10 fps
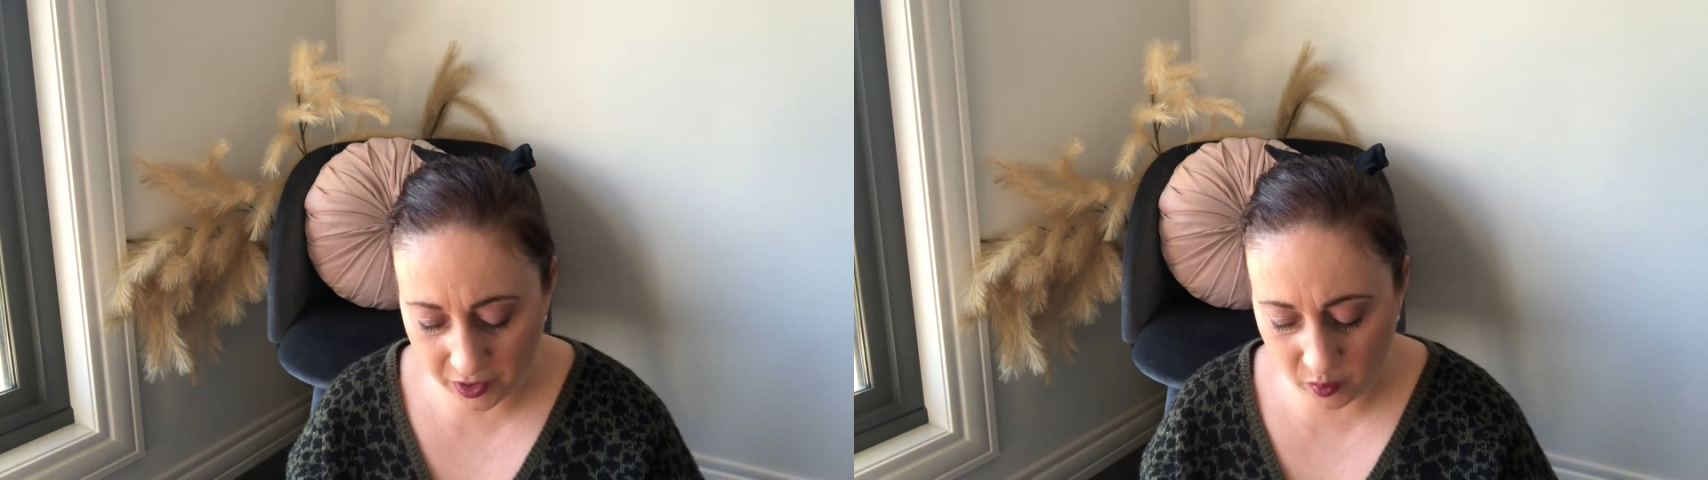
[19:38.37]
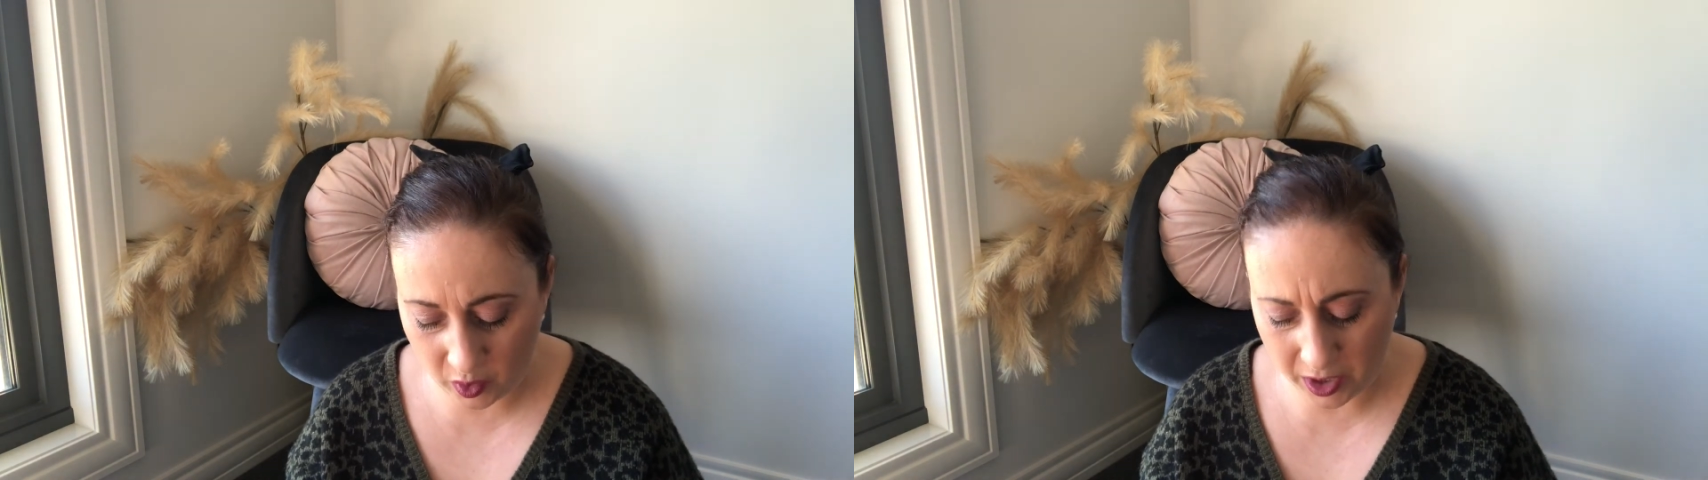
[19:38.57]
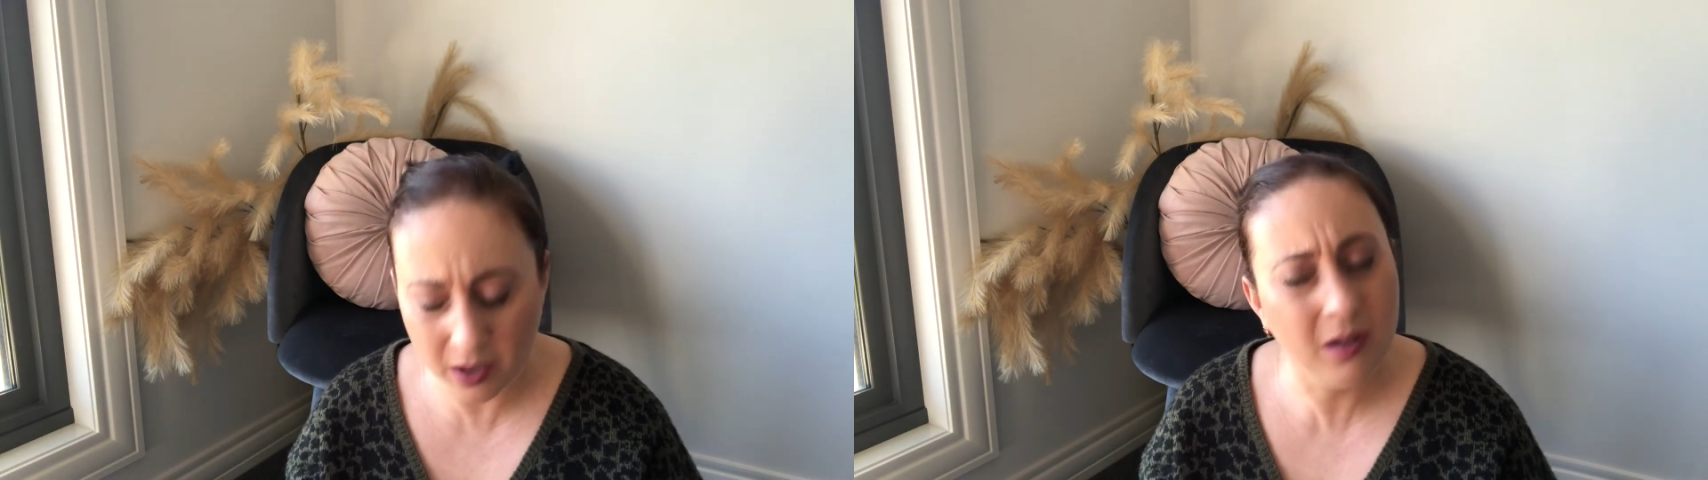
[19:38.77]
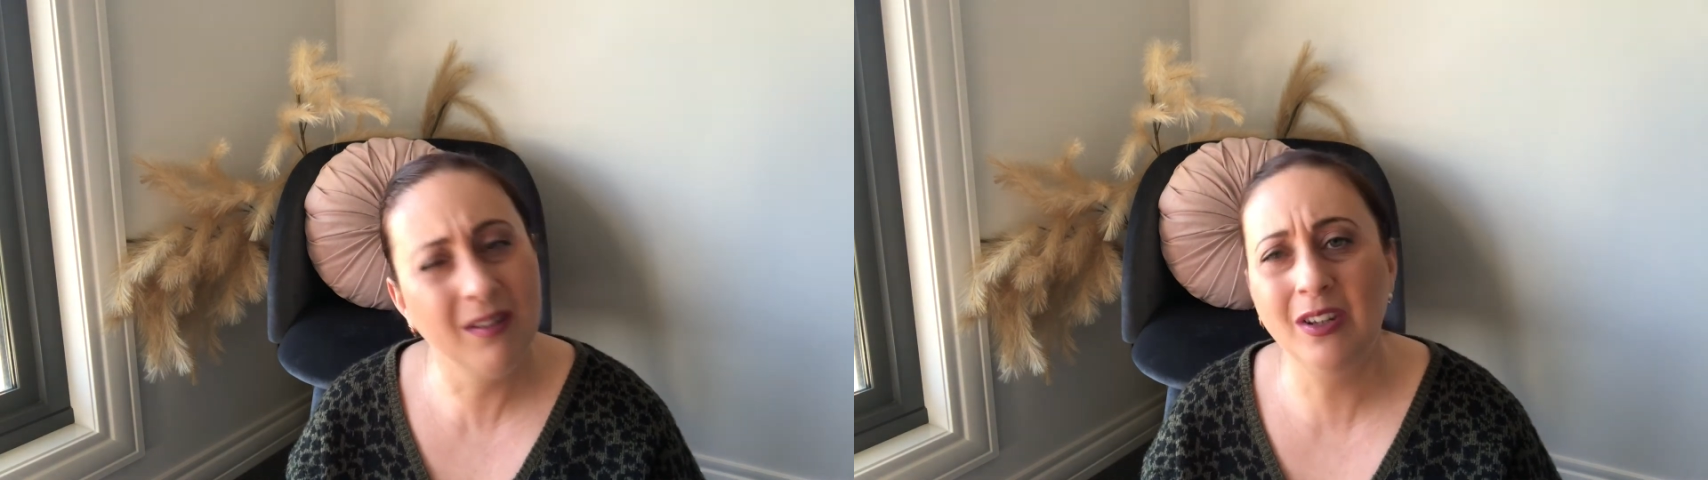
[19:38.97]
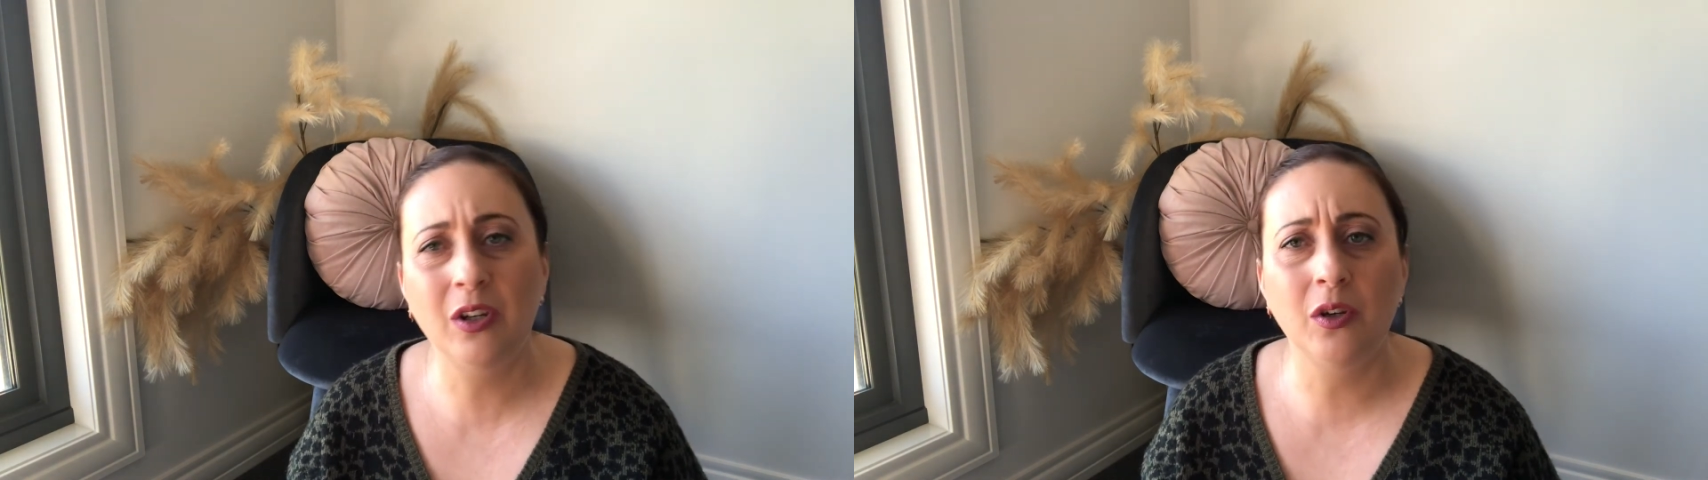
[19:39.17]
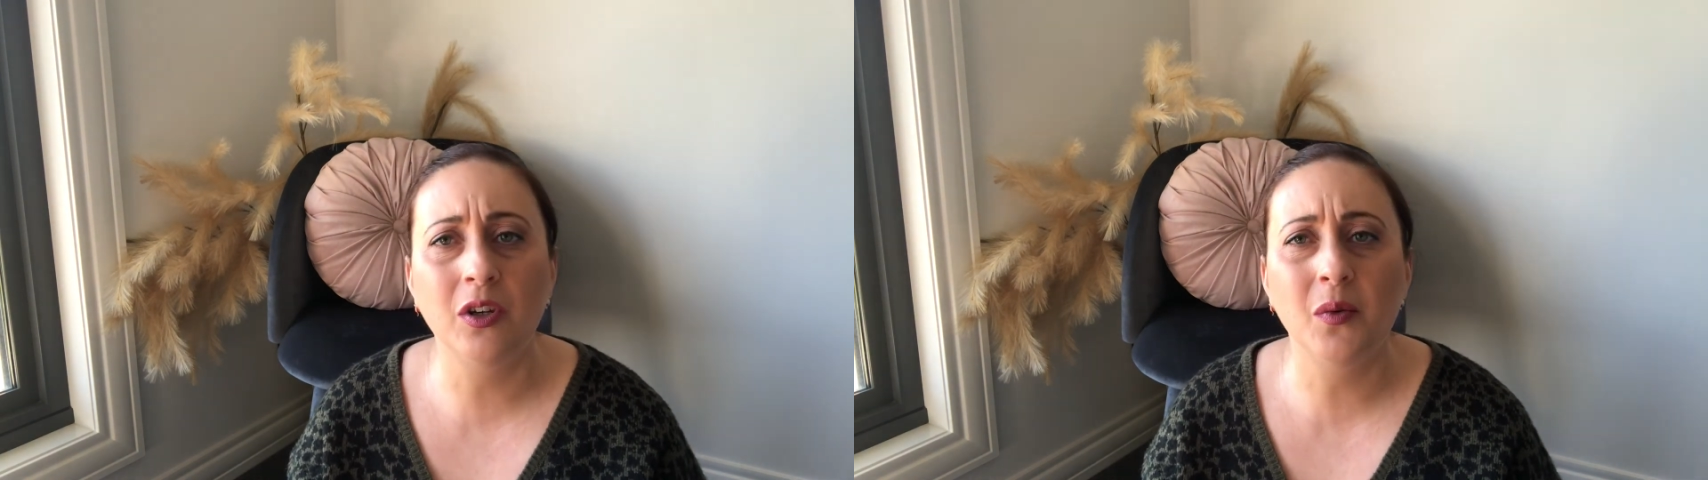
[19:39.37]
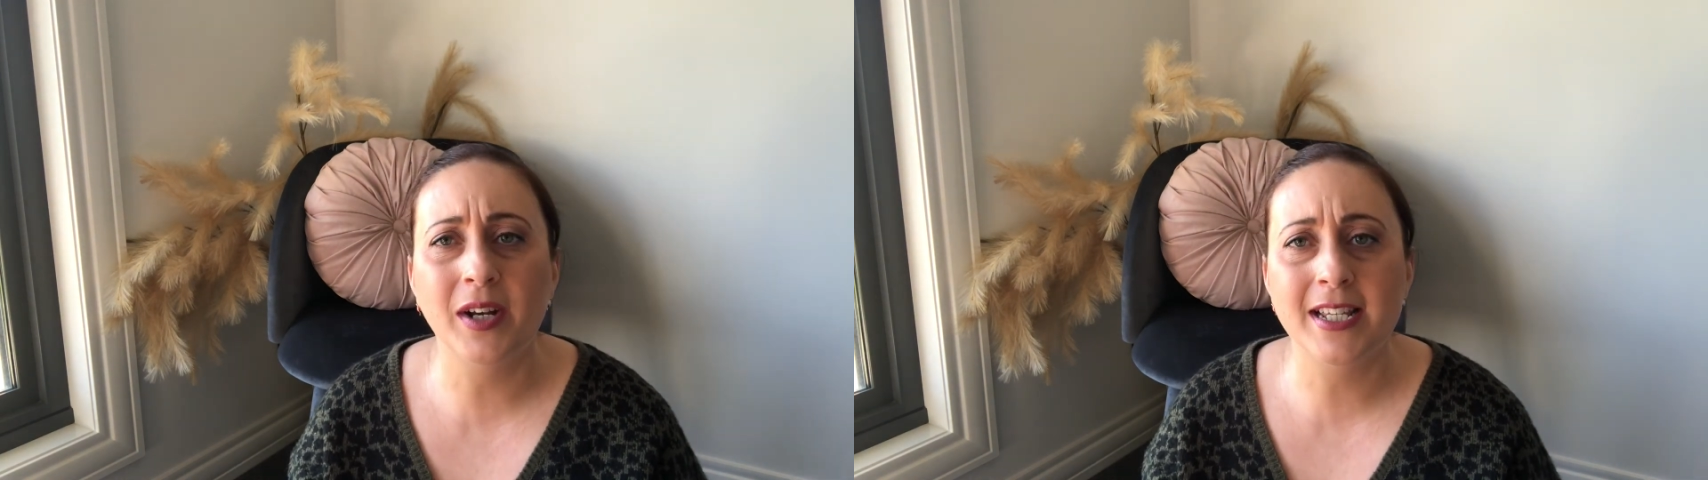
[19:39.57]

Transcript: what you want